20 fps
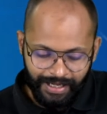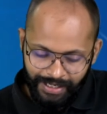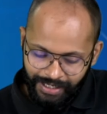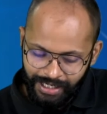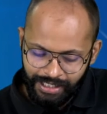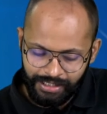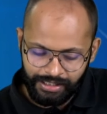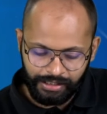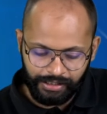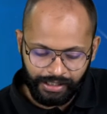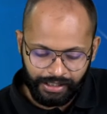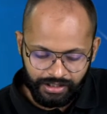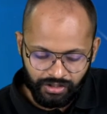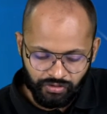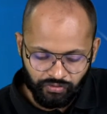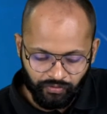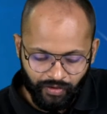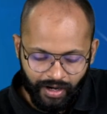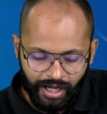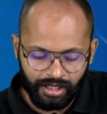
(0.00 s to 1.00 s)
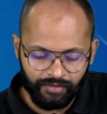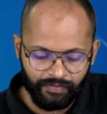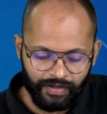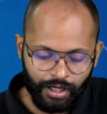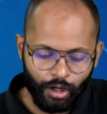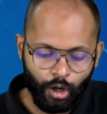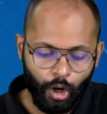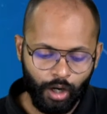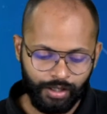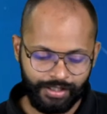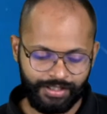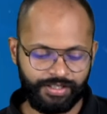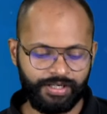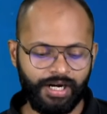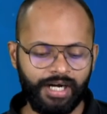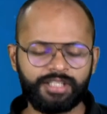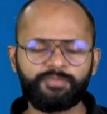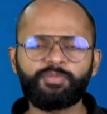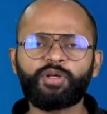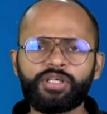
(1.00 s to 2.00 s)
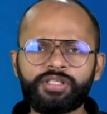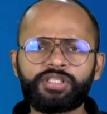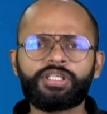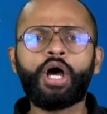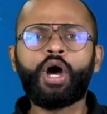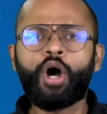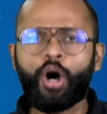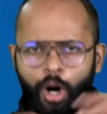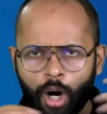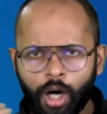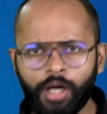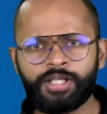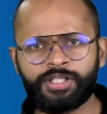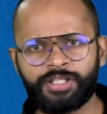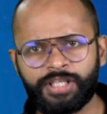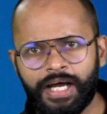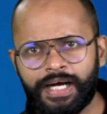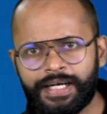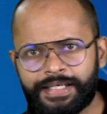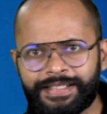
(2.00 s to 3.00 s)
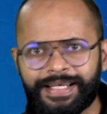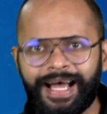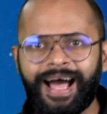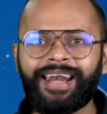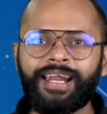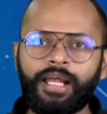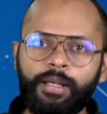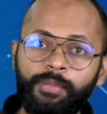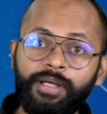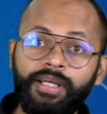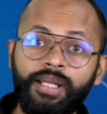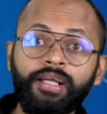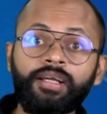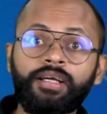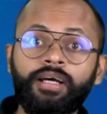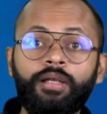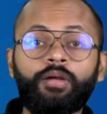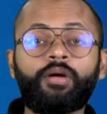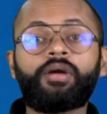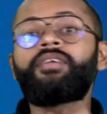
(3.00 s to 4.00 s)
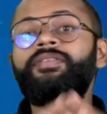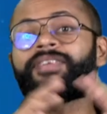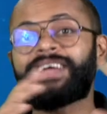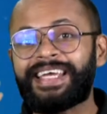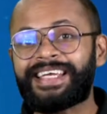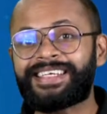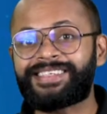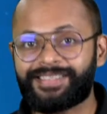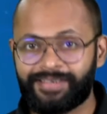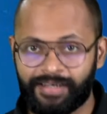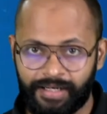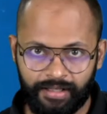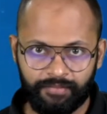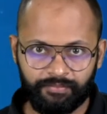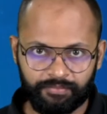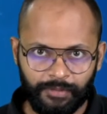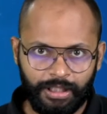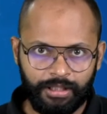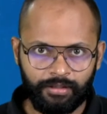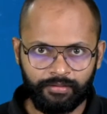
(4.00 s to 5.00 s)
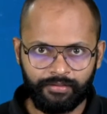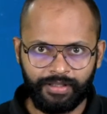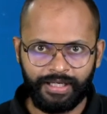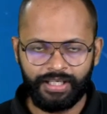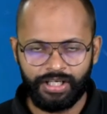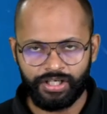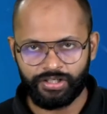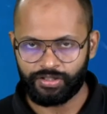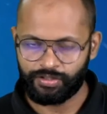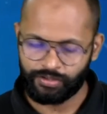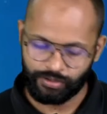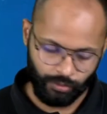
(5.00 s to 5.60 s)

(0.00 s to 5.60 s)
It detects faraway hot stars because hot stars are emitting a lot of X-ray radiations.